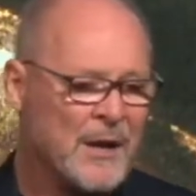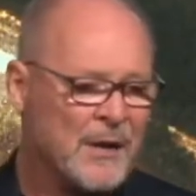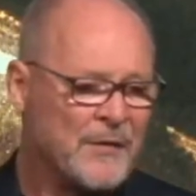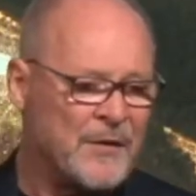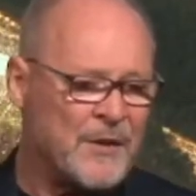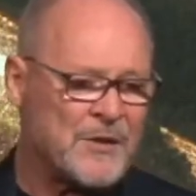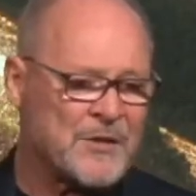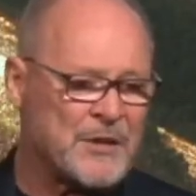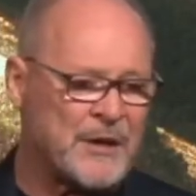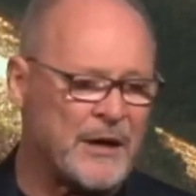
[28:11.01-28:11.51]

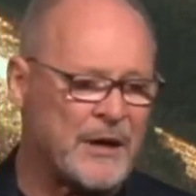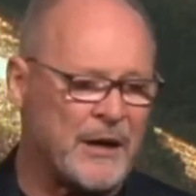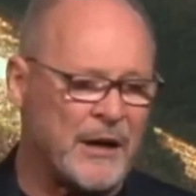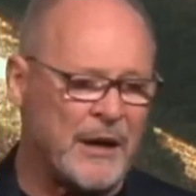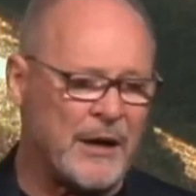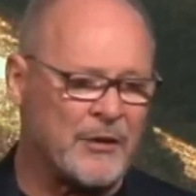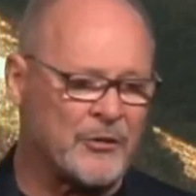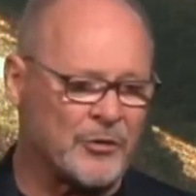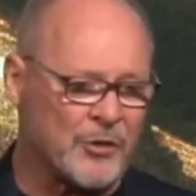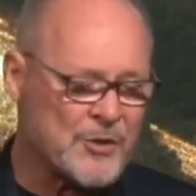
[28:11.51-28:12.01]
The
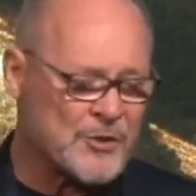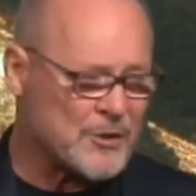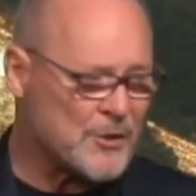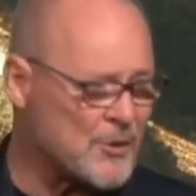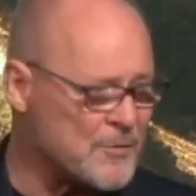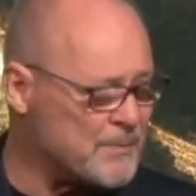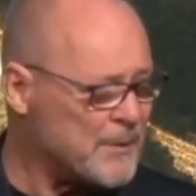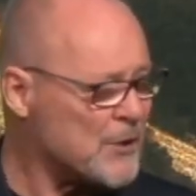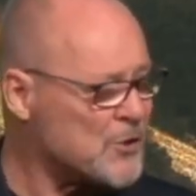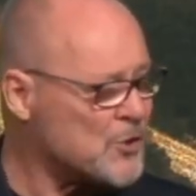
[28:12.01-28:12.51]
psychiatrist,
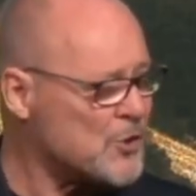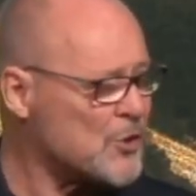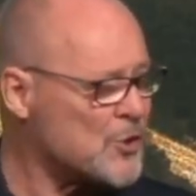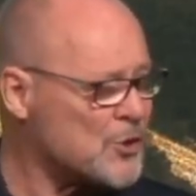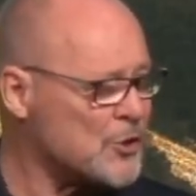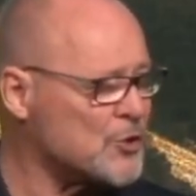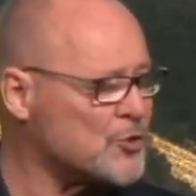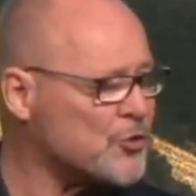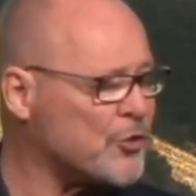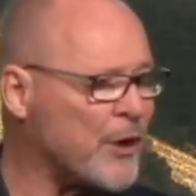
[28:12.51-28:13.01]
as much as
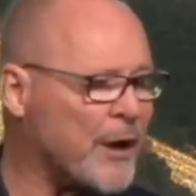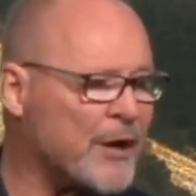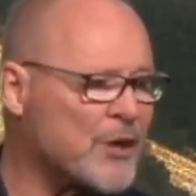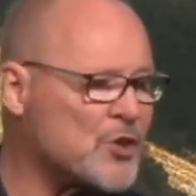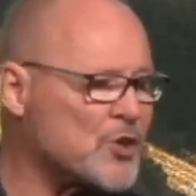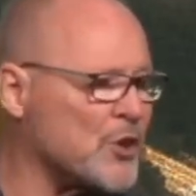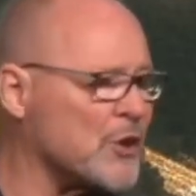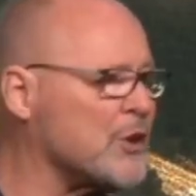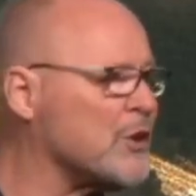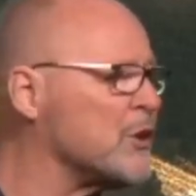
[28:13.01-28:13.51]
she
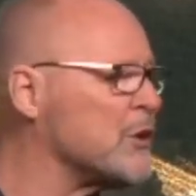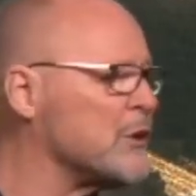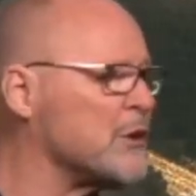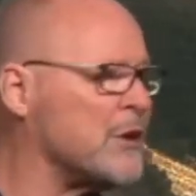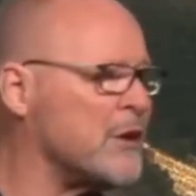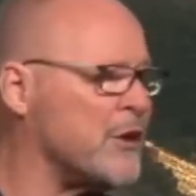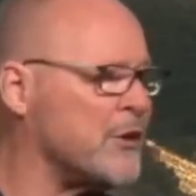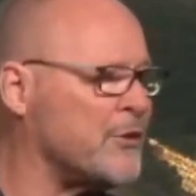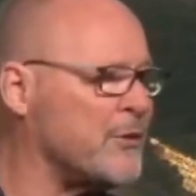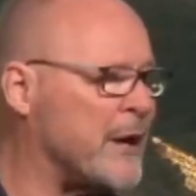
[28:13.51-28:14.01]
tried, she couldn't
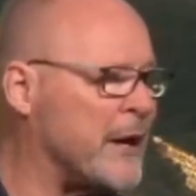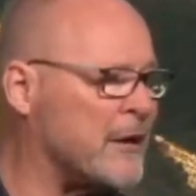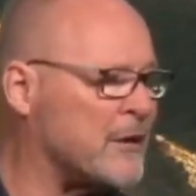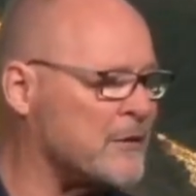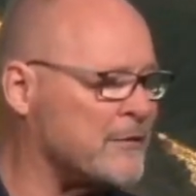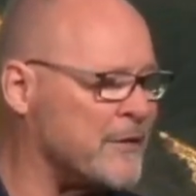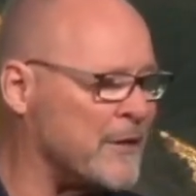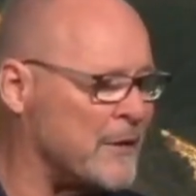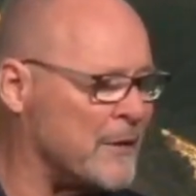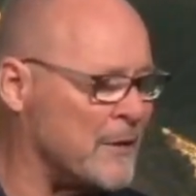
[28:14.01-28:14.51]
get her out
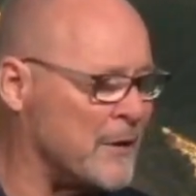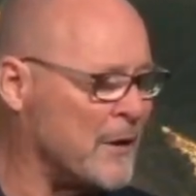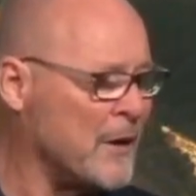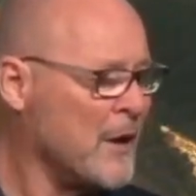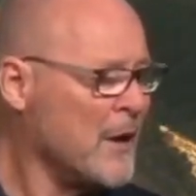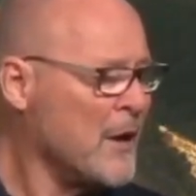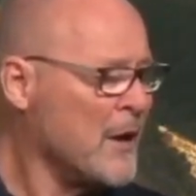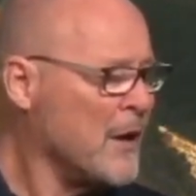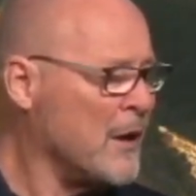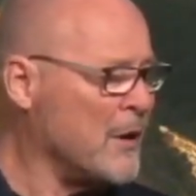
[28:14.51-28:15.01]
of it. And
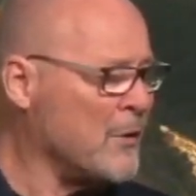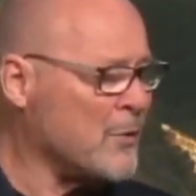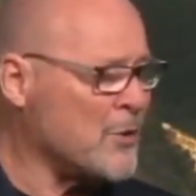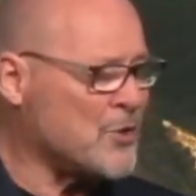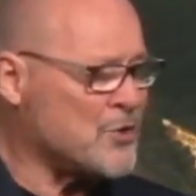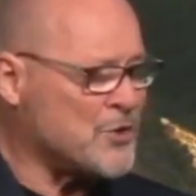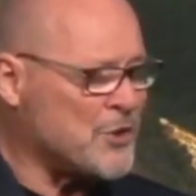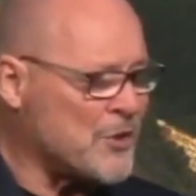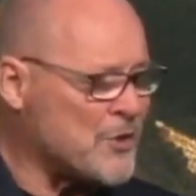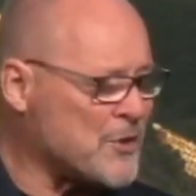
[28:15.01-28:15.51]
it
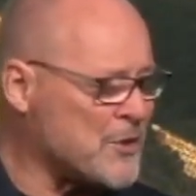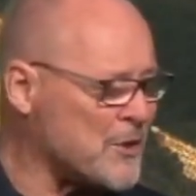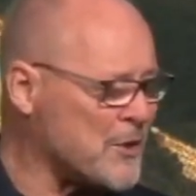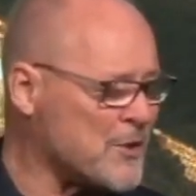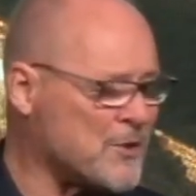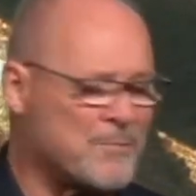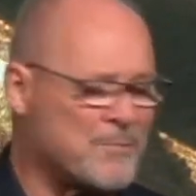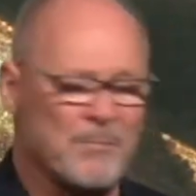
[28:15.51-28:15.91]
was just this